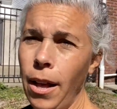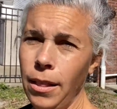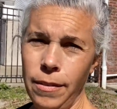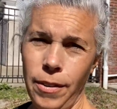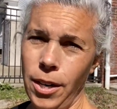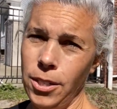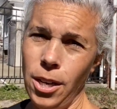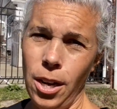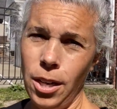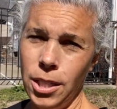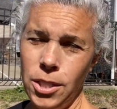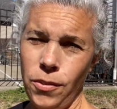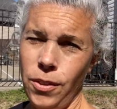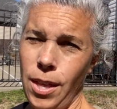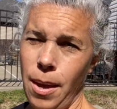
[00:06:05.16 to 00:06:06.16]
all of our
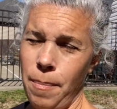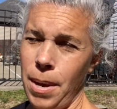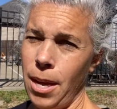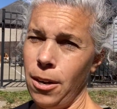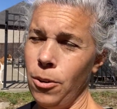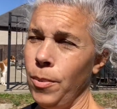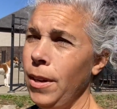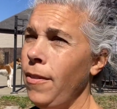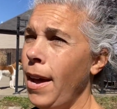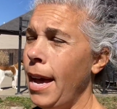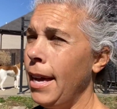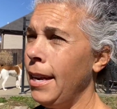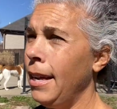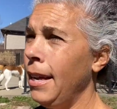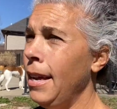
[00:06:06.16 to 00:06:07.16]
dogs for that matter, we've
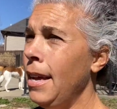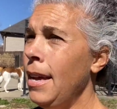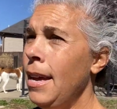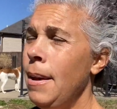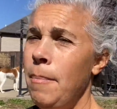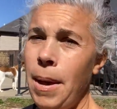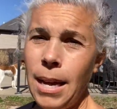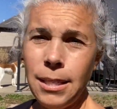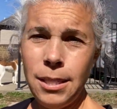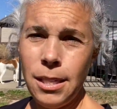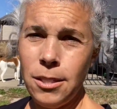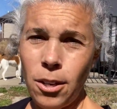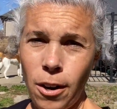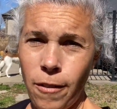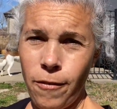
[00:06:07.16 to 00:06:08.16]
had
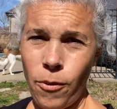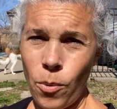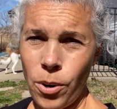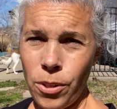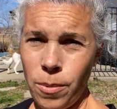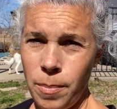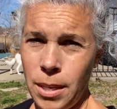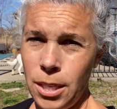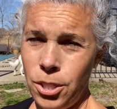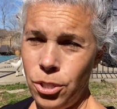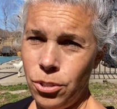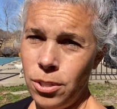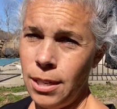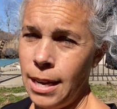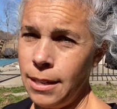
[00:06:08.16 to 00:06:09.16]
Maxxie's our fourth
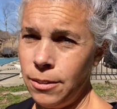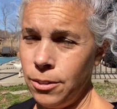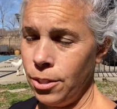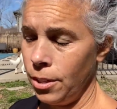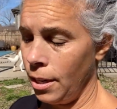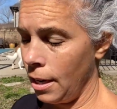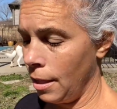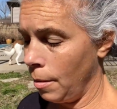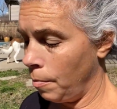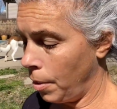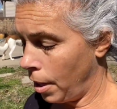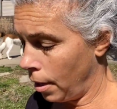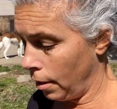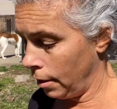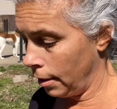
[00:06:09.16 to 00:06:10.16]
miniature schnauzer, and then
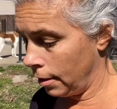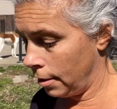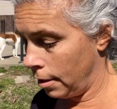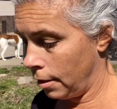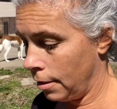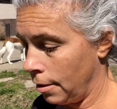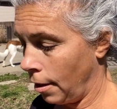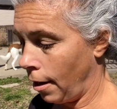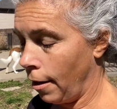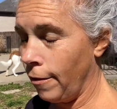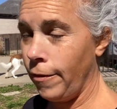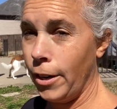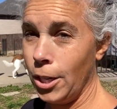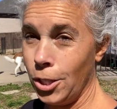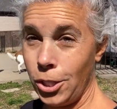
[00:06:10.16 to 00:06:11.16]
Pollux is our
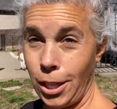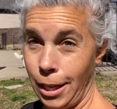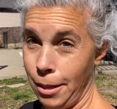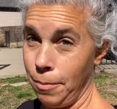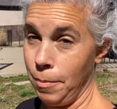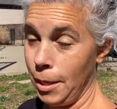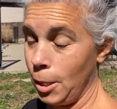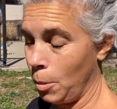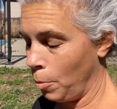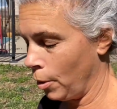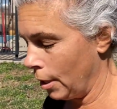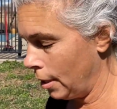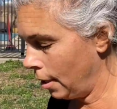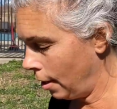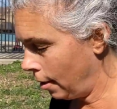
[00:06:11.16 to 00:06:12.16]
first like mixed
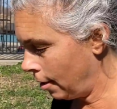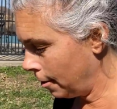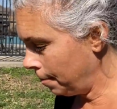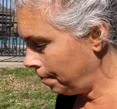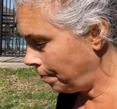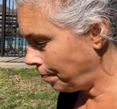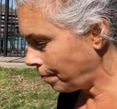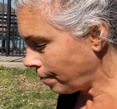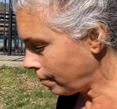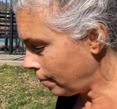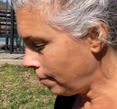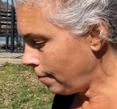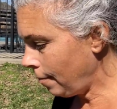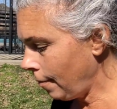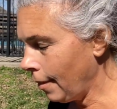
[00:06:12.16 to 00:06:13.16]
breed dog.
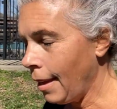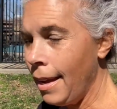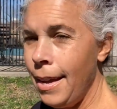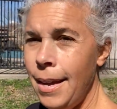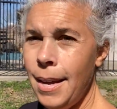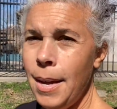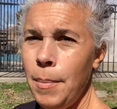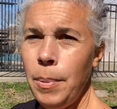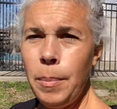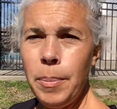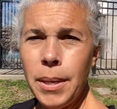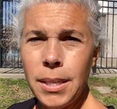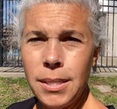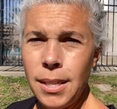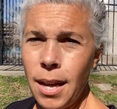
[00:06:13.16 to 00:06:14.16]
But
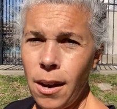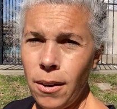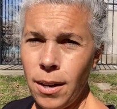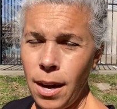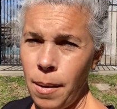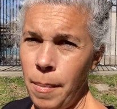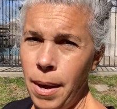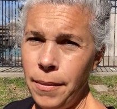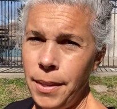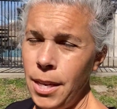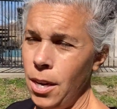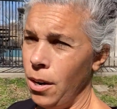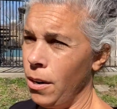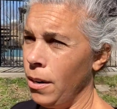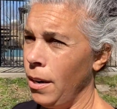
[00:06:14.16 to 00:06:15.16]
because they all come out in the
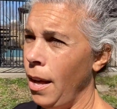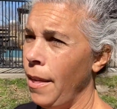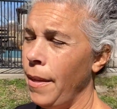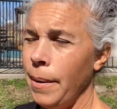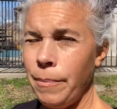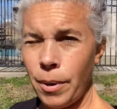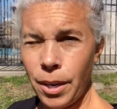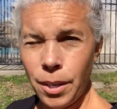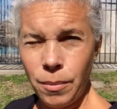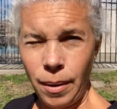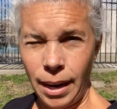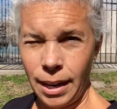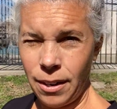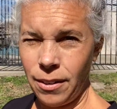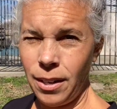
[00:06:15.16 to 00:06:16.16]
yard, they run
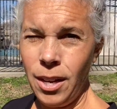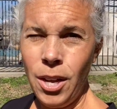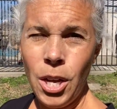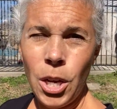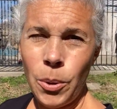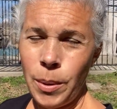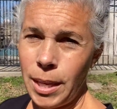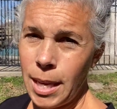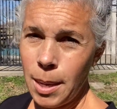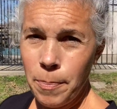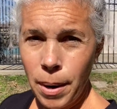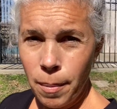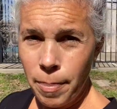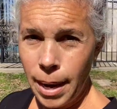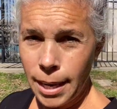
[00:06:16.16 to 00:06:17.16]
around, we keep
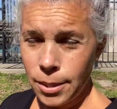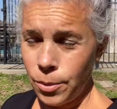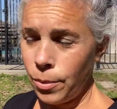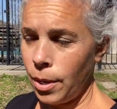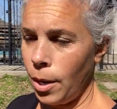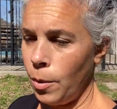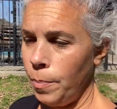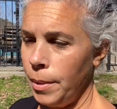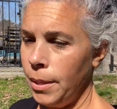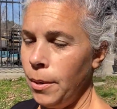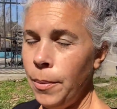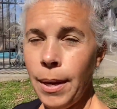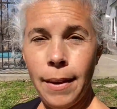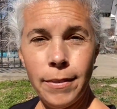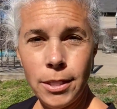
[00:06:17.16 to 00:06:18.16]
our back door open.
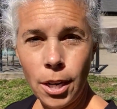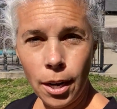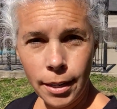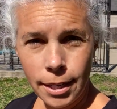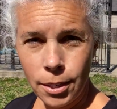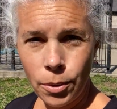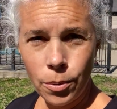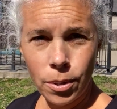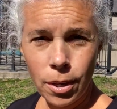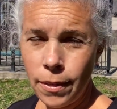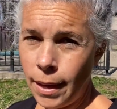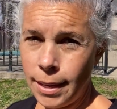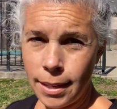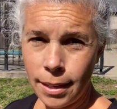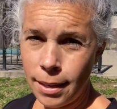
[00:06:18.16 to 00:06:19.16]
We have a doggy door.
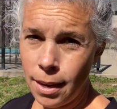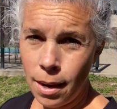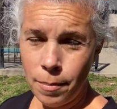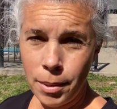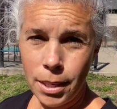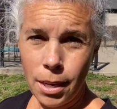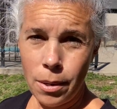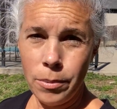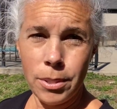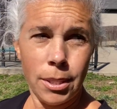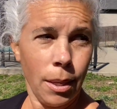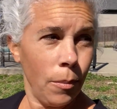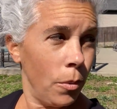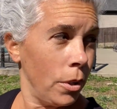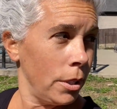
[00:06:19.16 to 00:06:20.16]
They can come and go as
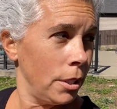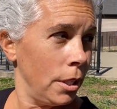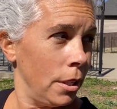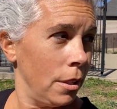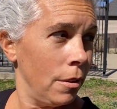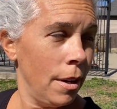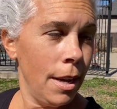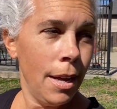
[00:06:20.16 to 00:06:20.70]
they want to.